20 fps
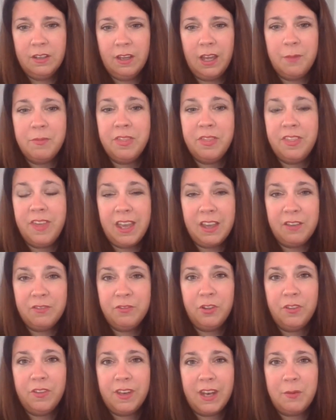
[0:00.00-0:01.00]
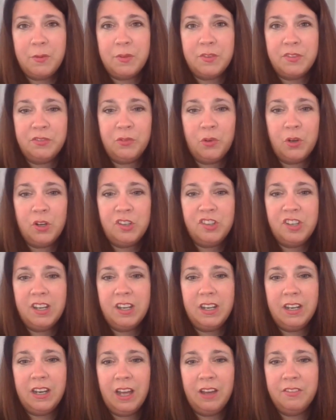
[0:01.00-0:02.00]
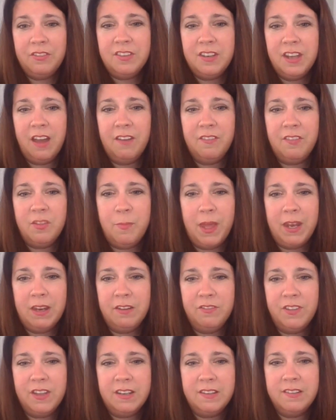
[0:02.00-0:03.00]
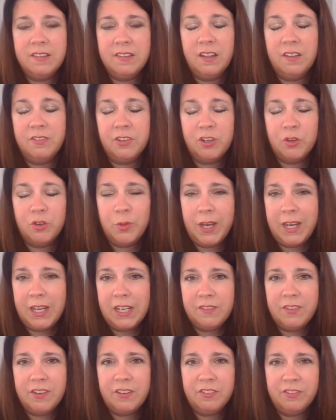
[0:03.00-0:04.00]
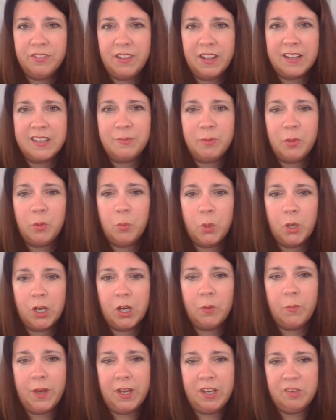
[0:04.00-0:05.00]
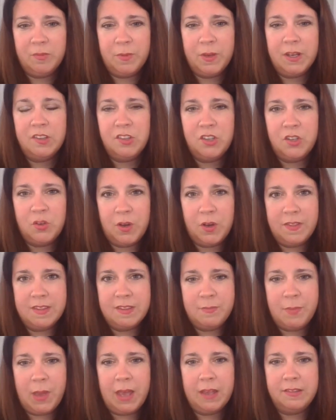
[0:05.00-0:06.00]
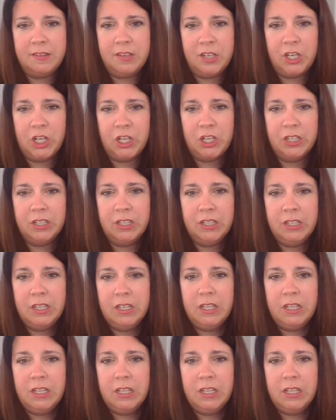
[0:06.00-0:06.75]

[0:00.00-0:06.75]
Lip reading: I am thankful that I was fortunate enough to have the benefits of creative and flexible work arrangements during this past year.